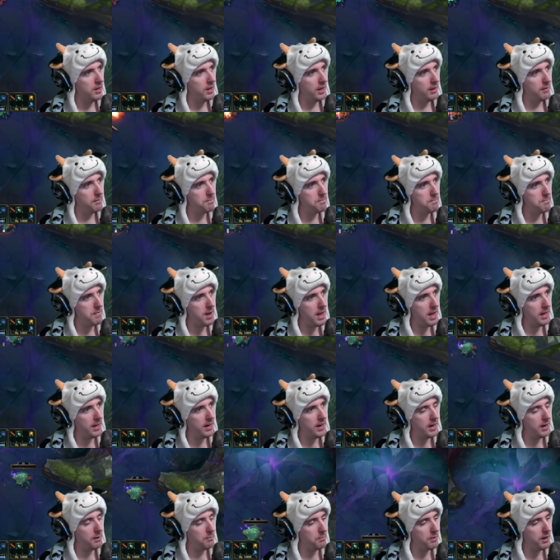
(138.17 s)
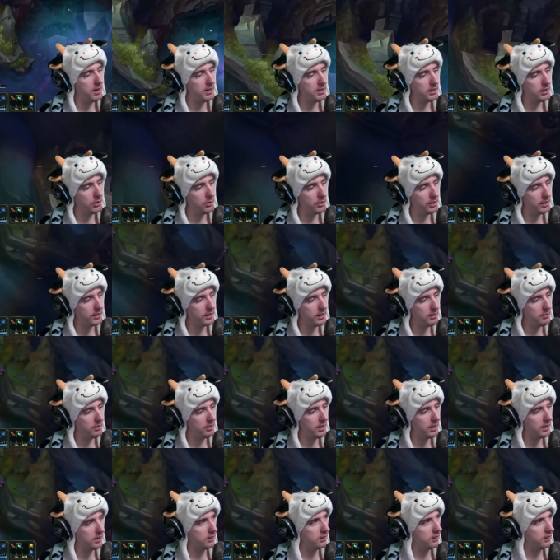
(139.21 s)
And man, I am ready to go get that
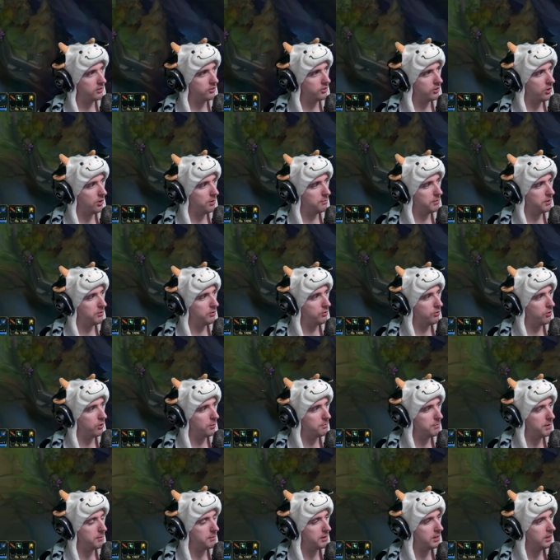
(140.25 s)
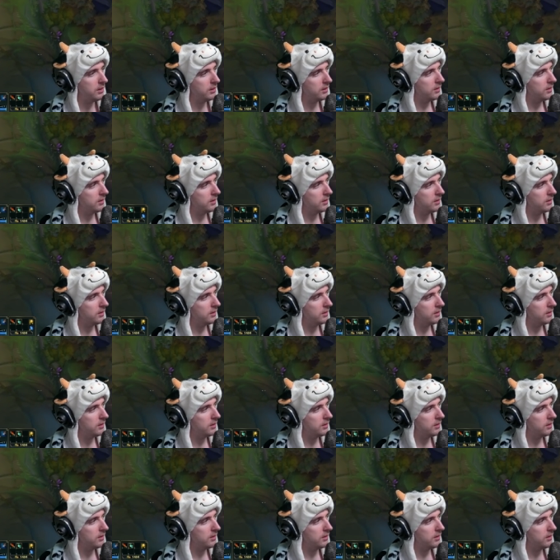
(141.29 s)
Renekton. Let's go. I'm level 4, baby.